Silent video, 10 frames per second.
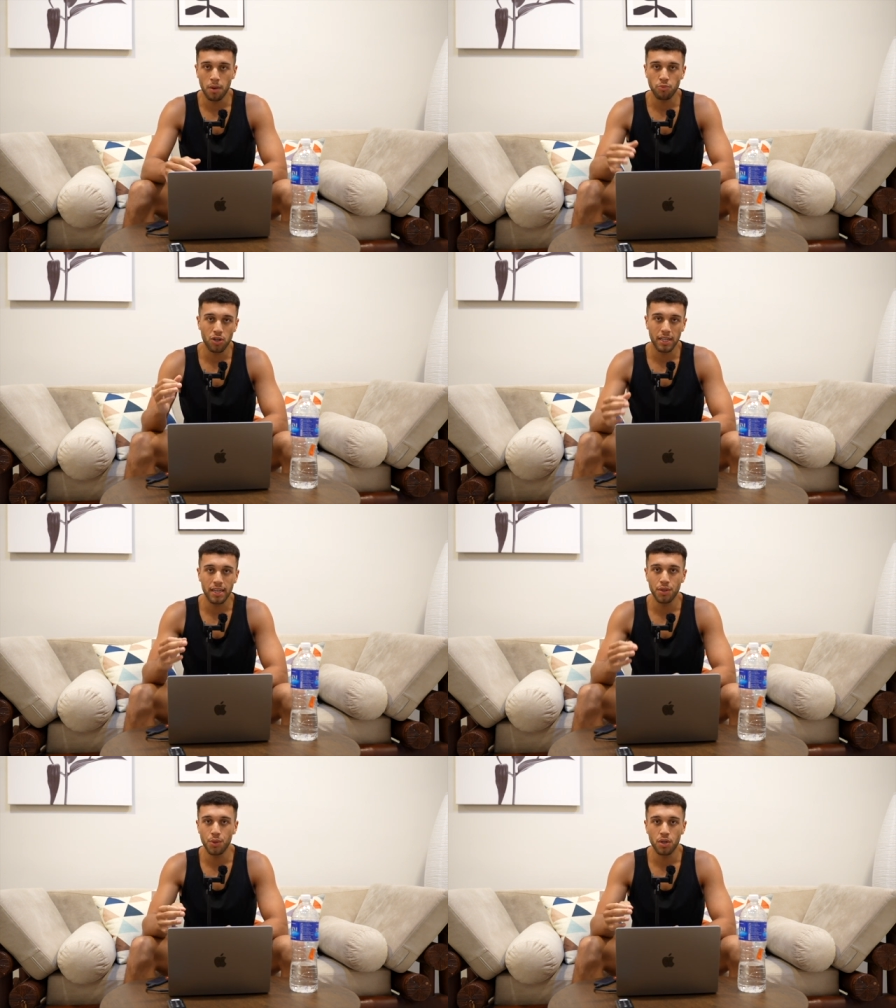I'm trying to
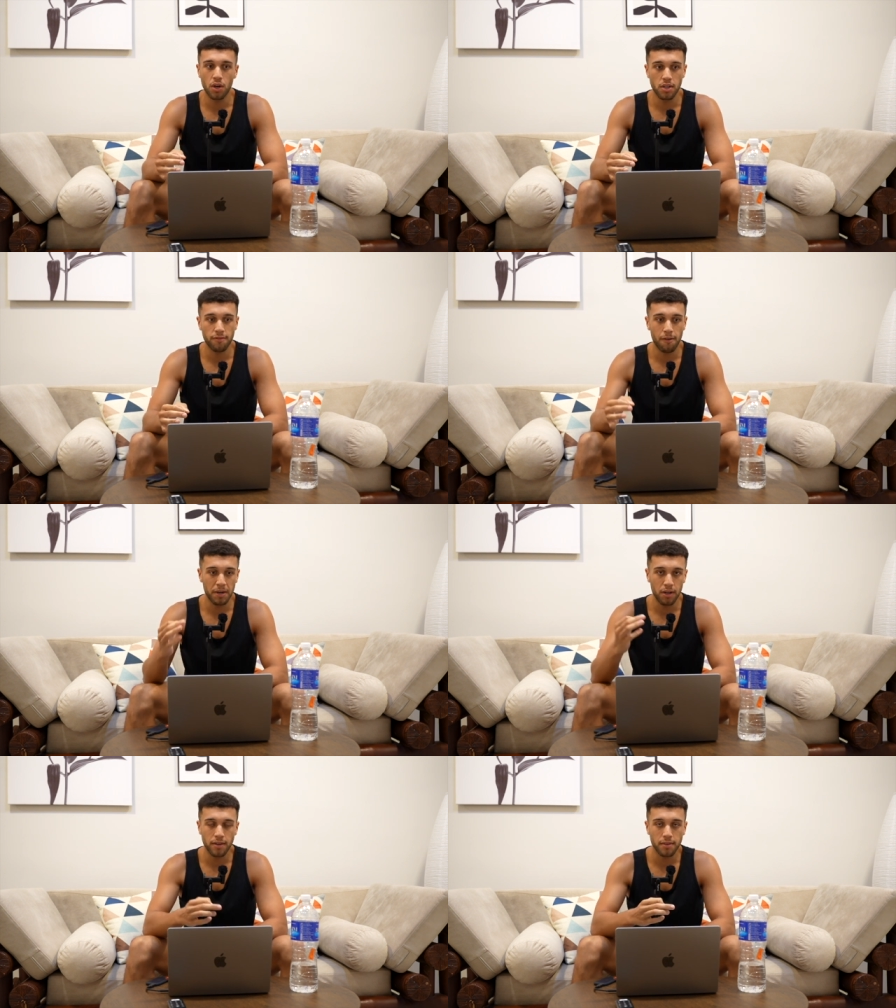get you guys from a
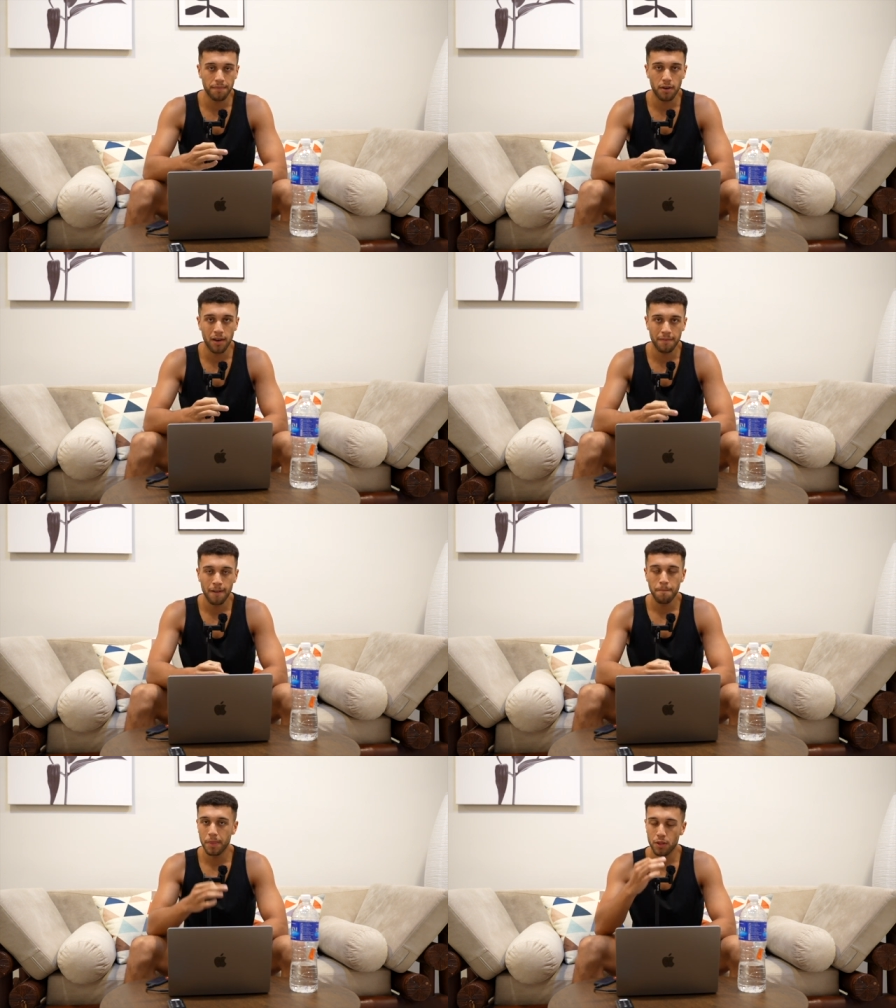nine to five
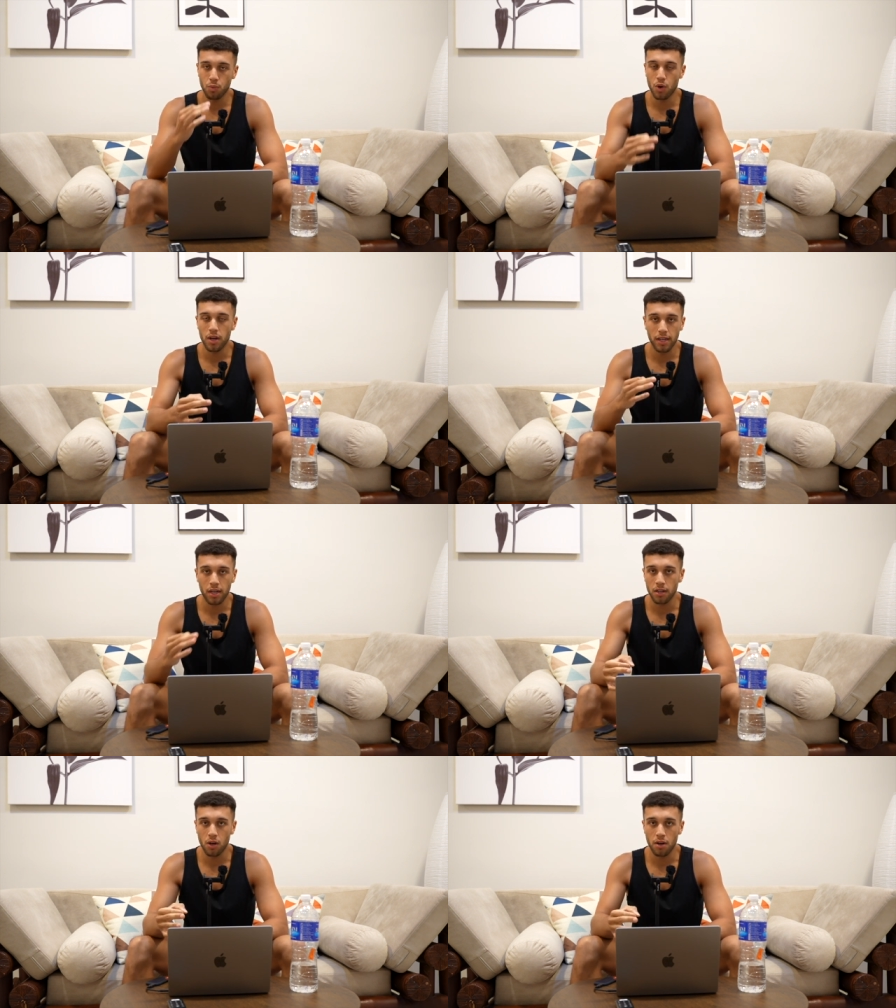to working
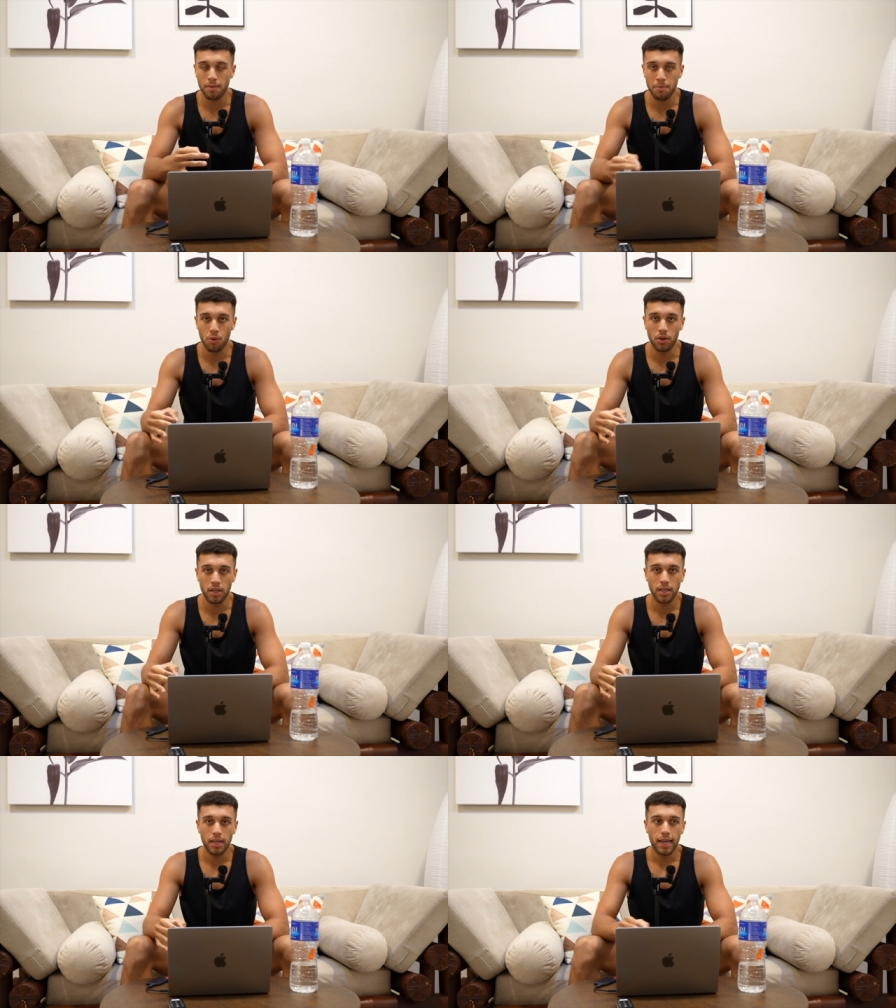online remotely.